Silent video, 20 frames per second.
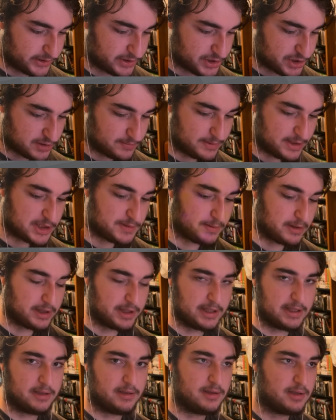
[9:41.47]
It should be
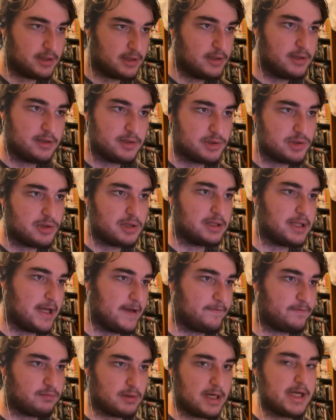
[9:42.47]
spawning to the
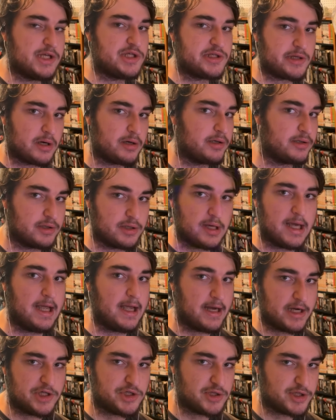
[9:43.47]
left where I started the
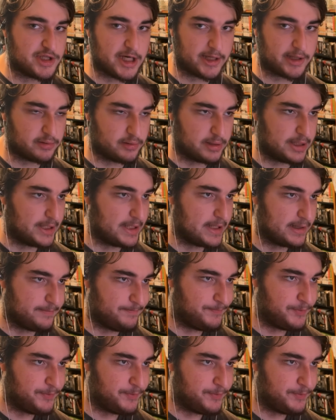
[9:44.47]
AI trajectory at.